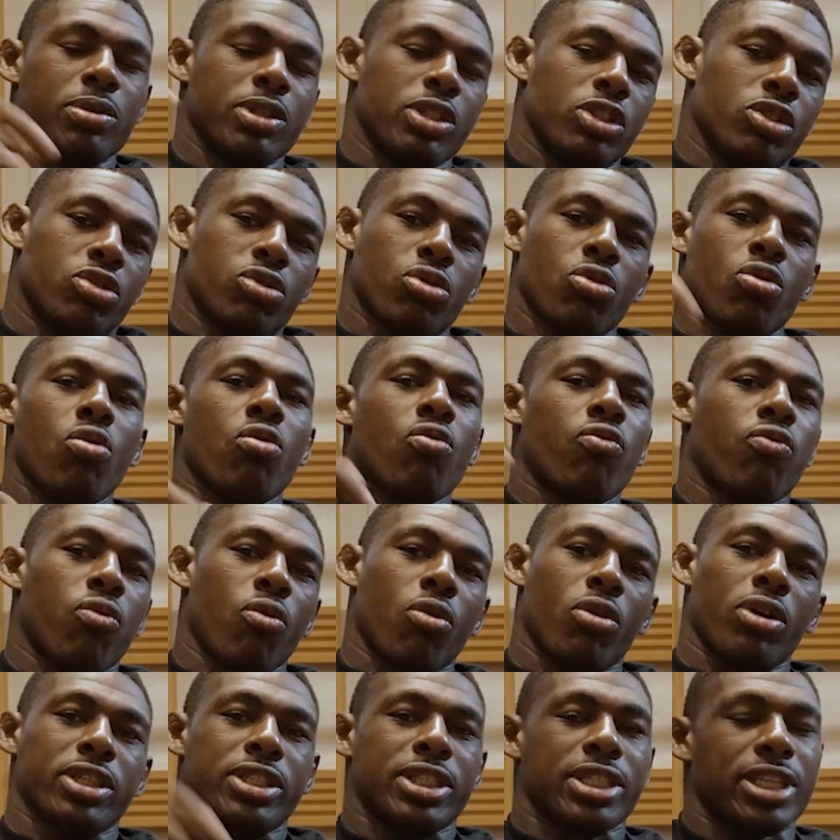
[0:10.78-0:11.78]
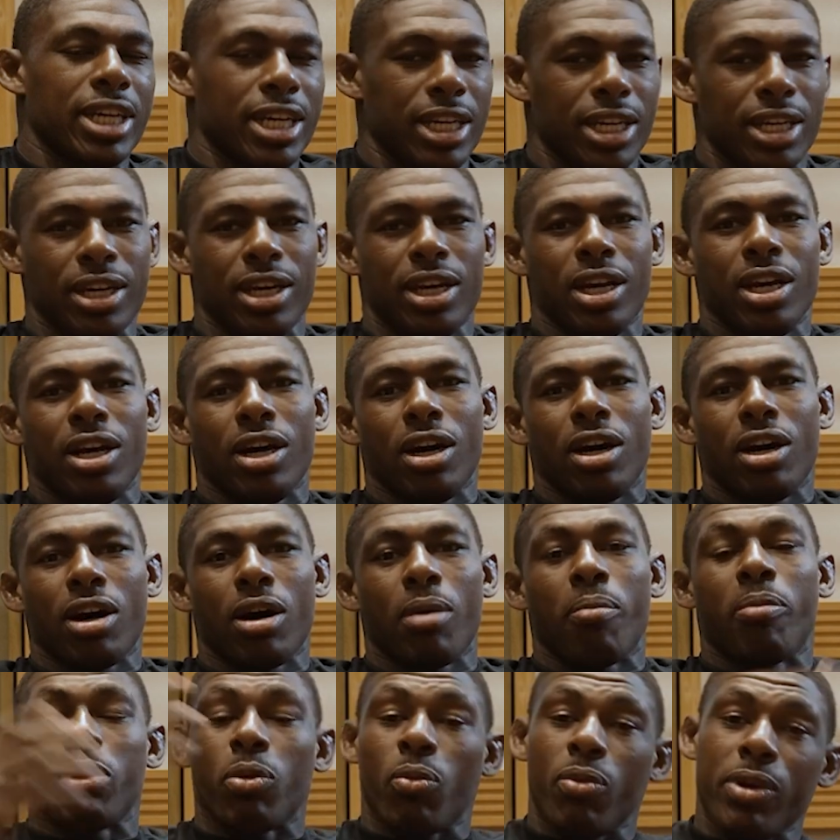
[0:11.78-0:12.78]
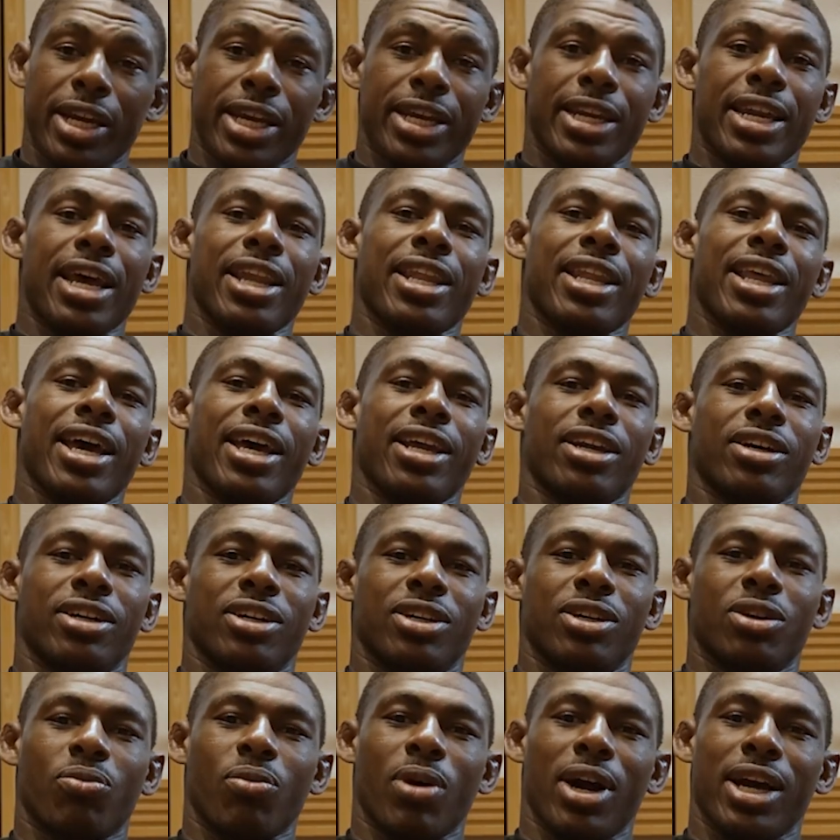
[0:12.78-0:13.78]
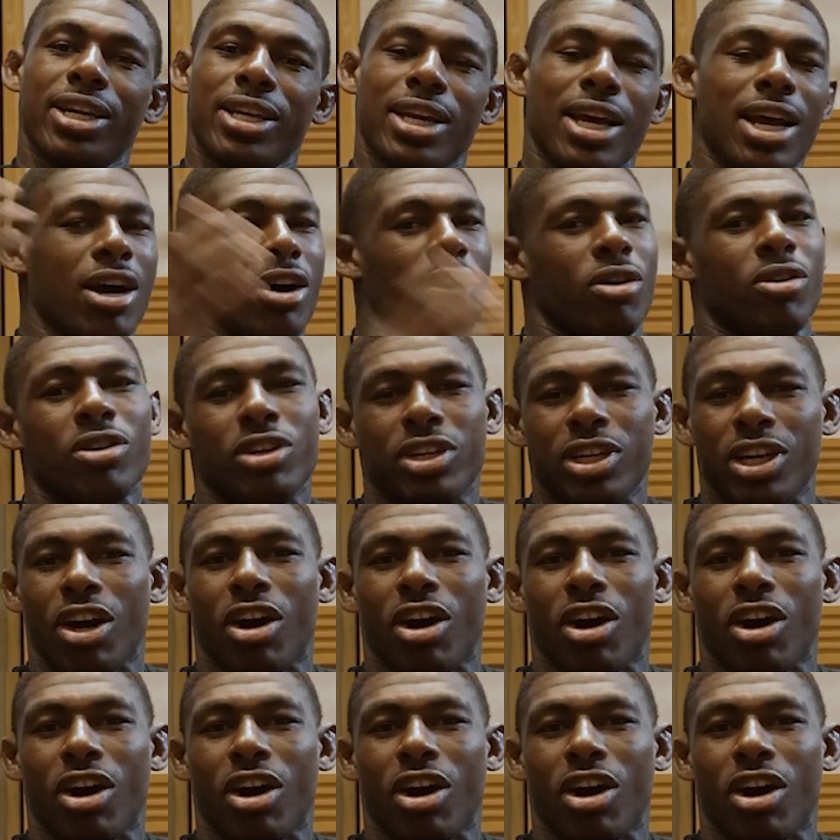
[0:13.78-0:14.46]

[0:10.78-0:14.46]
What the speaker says: Usman, June 14th. But we in Atlanta right now.